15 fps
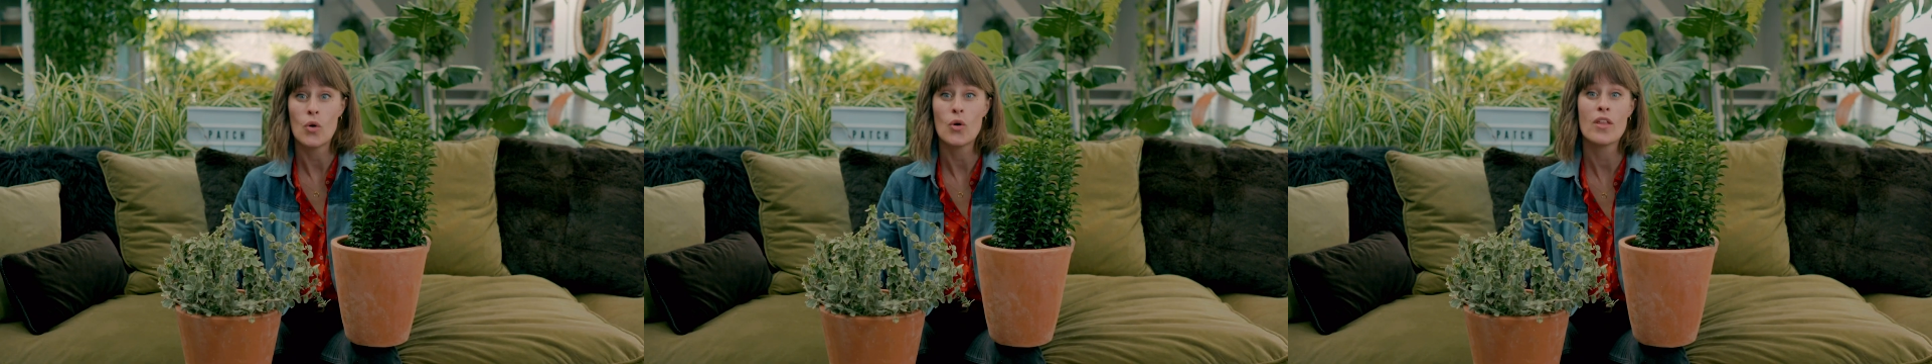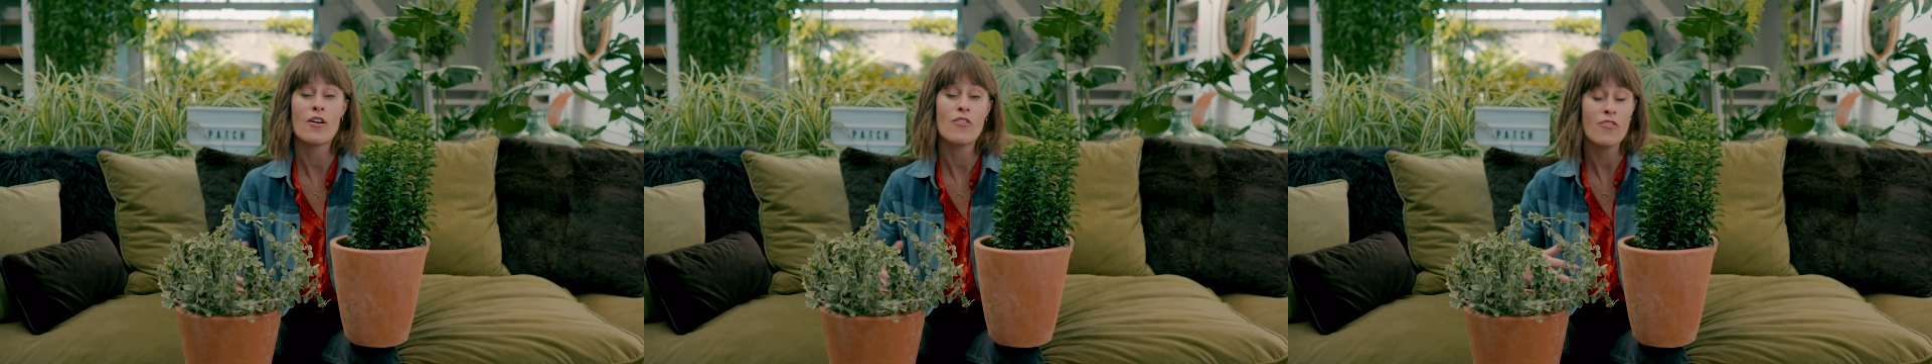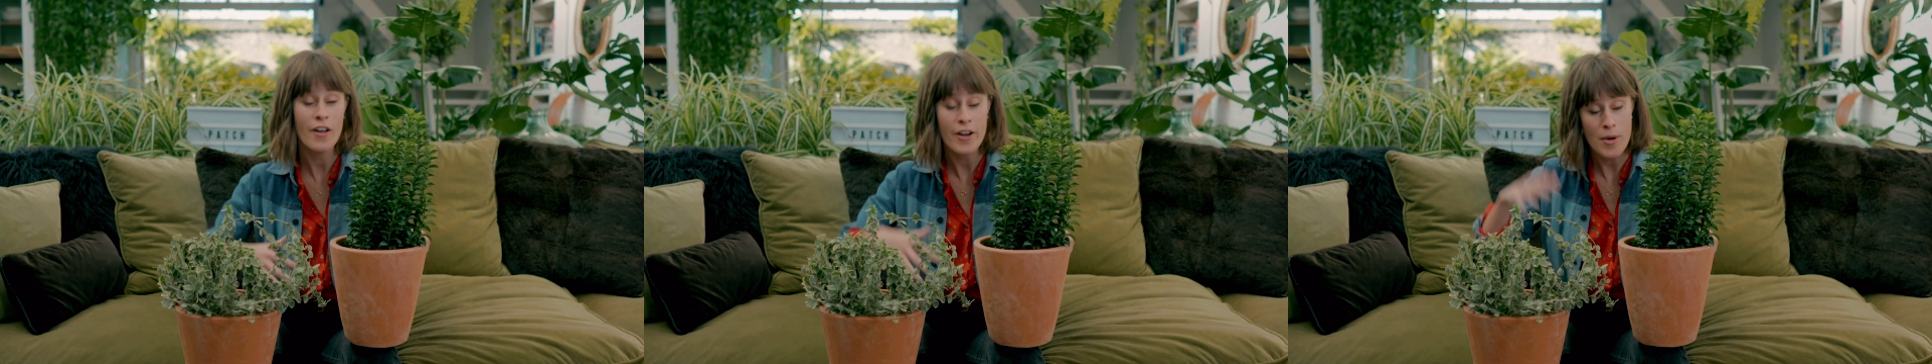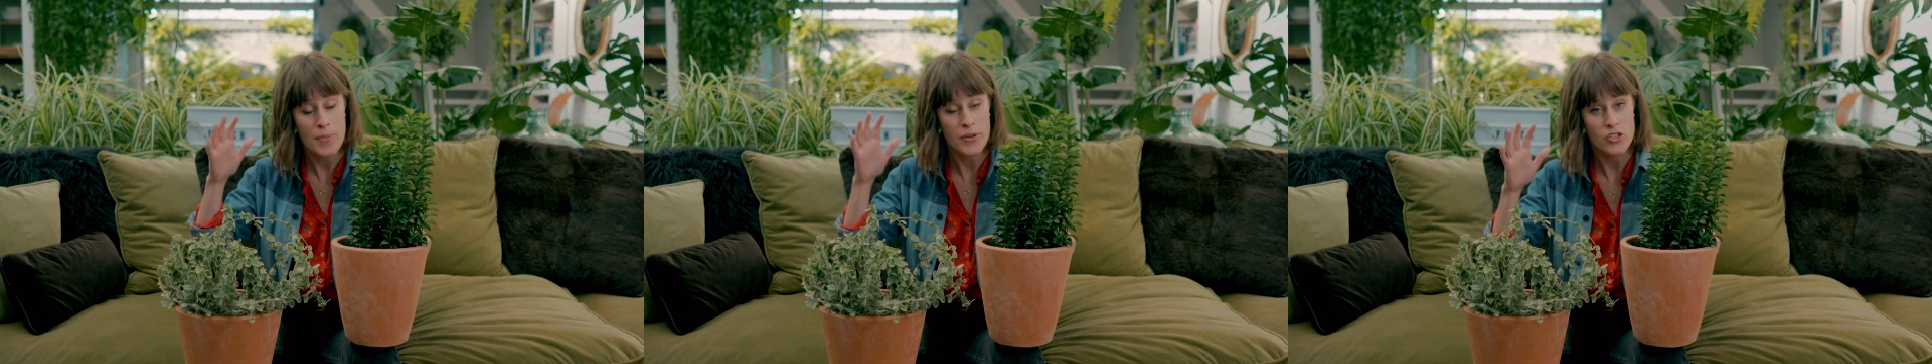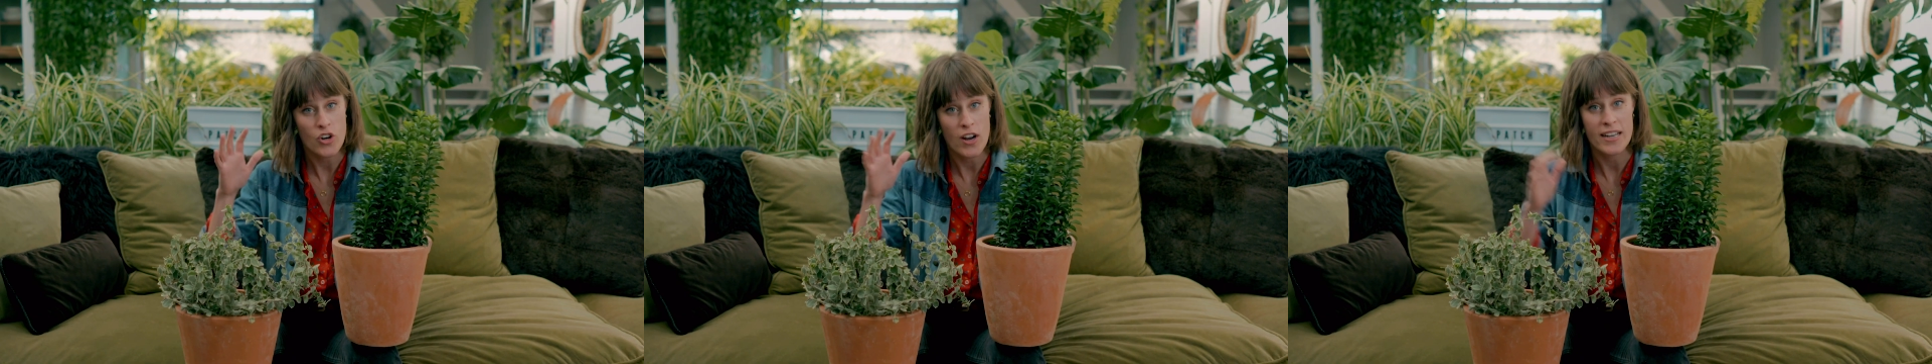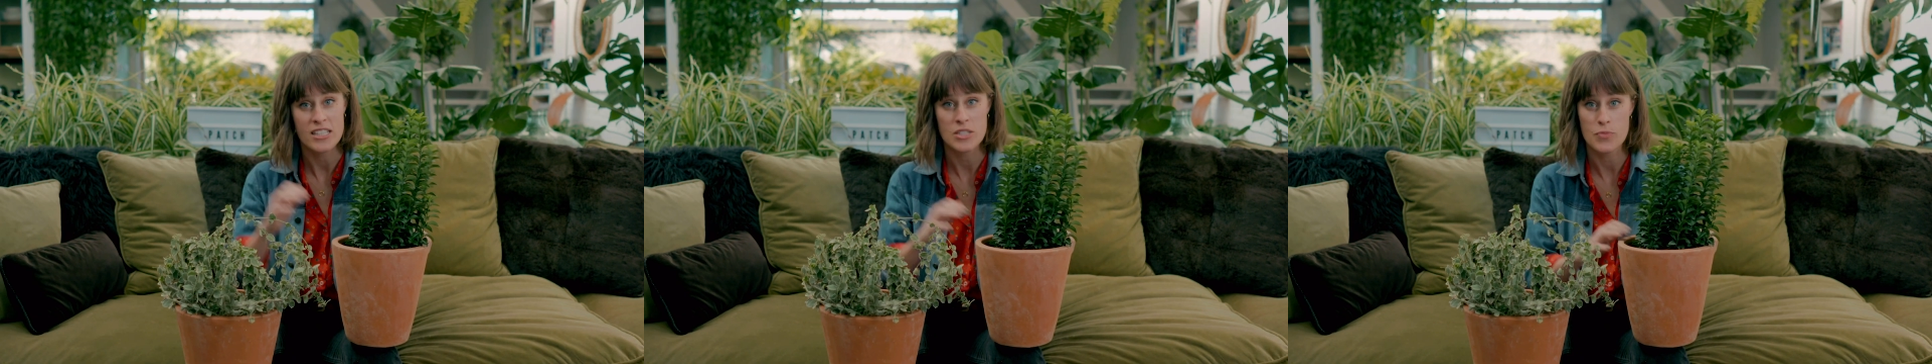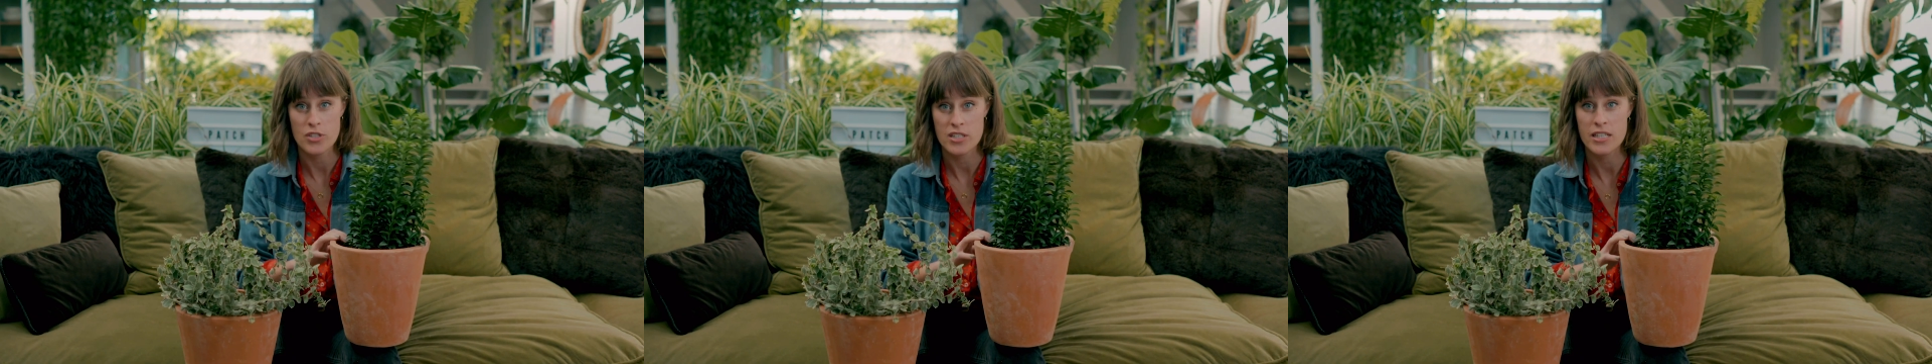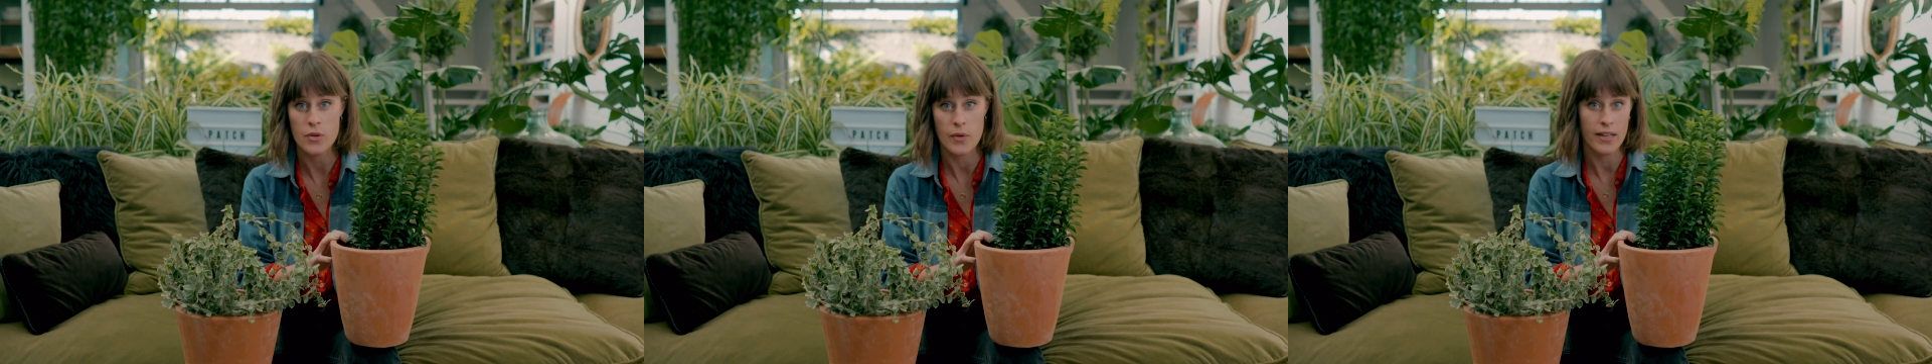or they'll run up a trellis
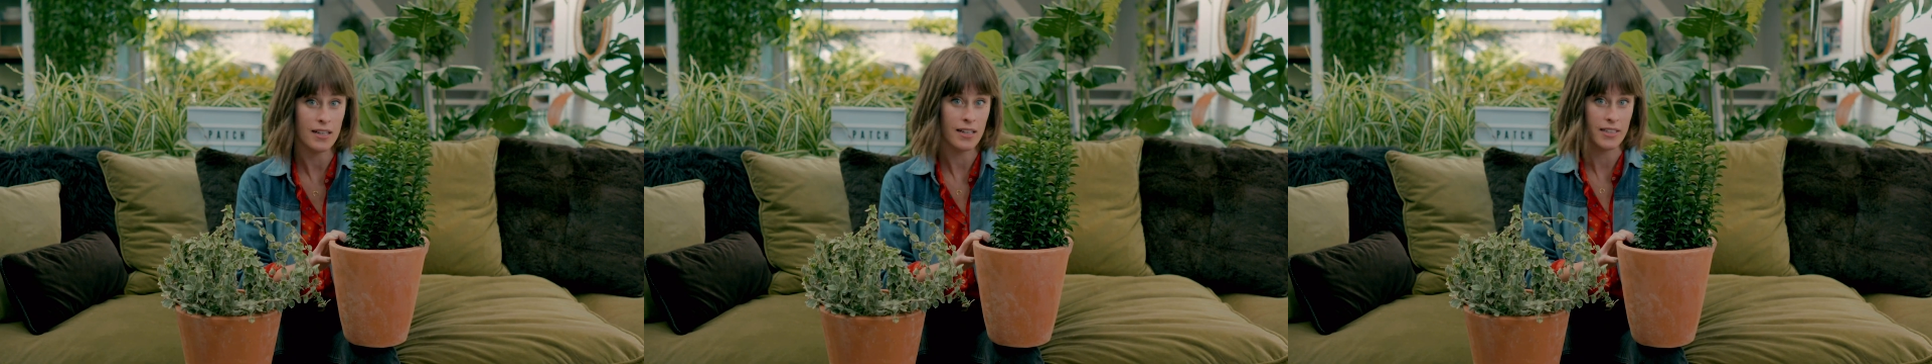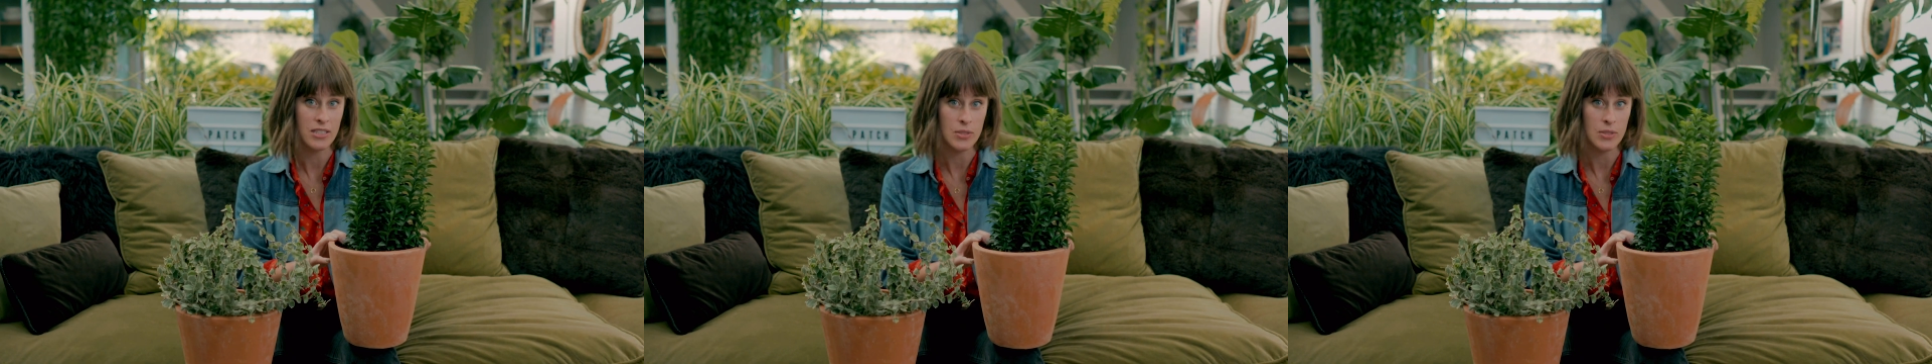pretty quickly